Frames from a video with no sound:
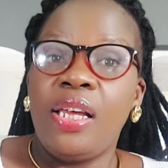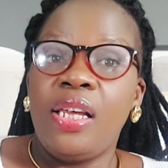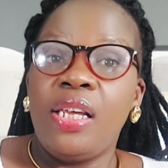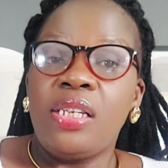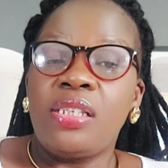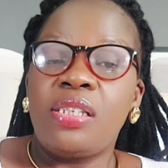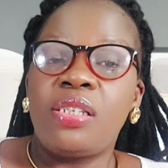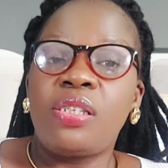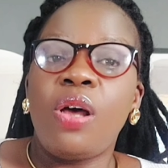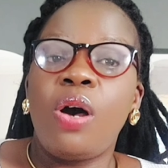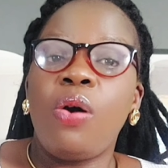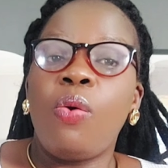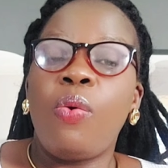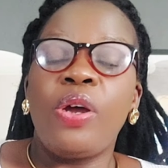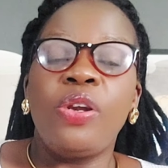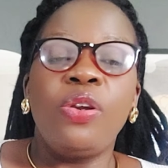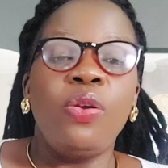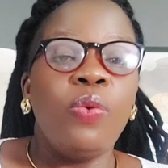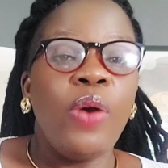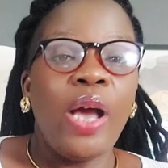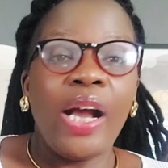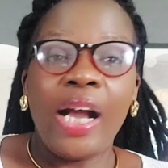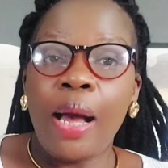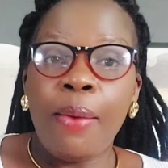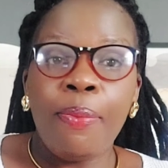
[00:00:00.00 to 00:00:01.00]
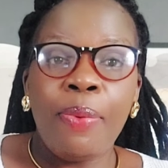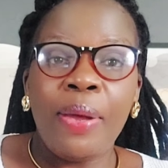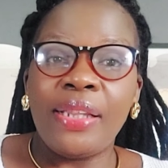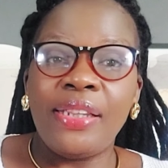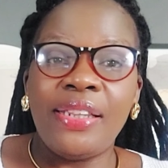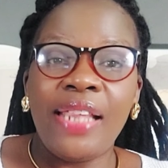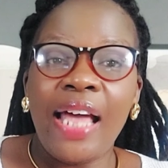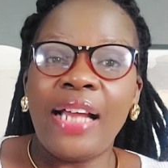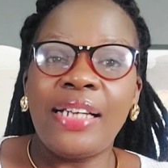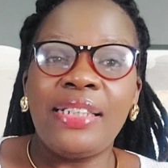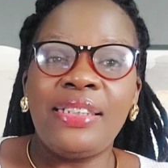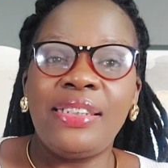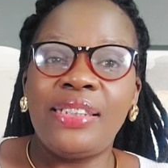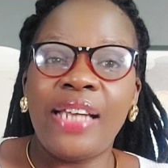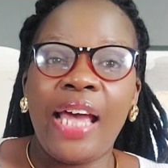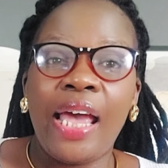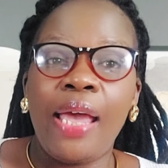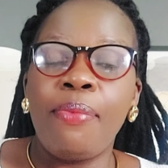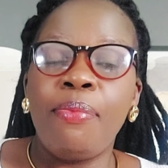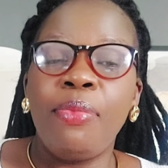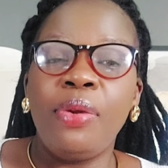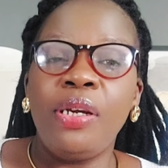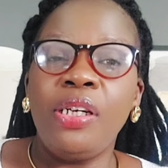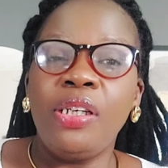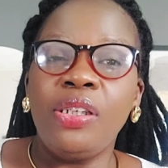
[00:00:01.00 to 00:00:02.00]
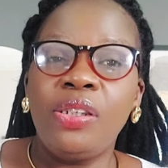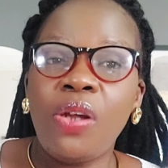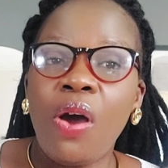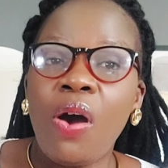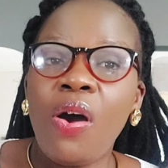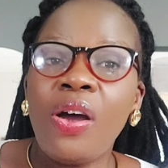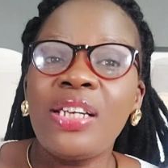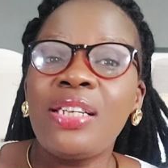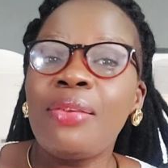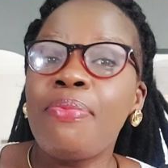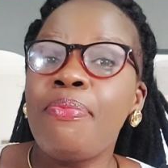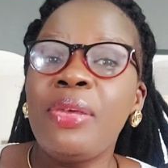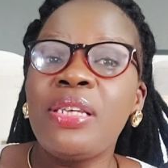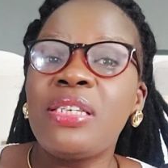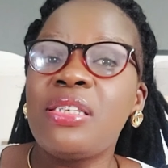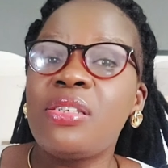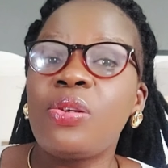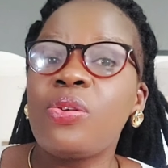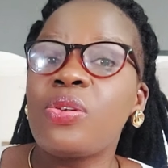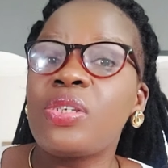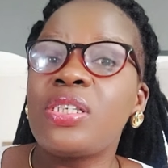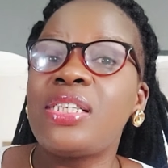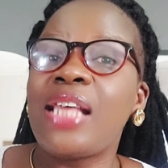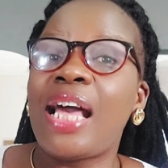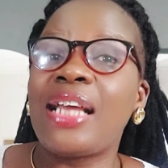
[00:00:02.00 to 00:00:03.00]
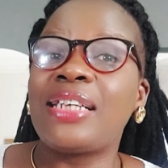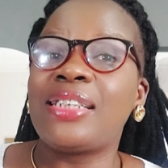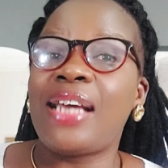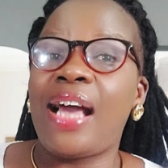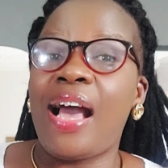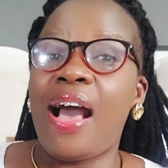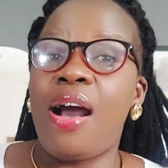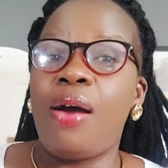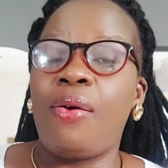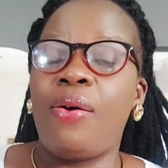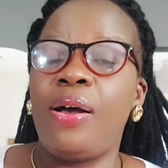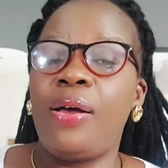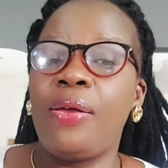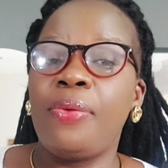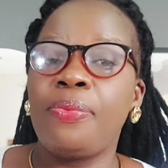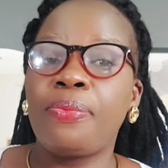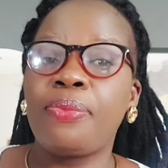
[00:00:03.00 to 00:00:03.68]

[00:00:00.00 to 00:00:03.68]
So when you wake up at that time, don't misuse that hour.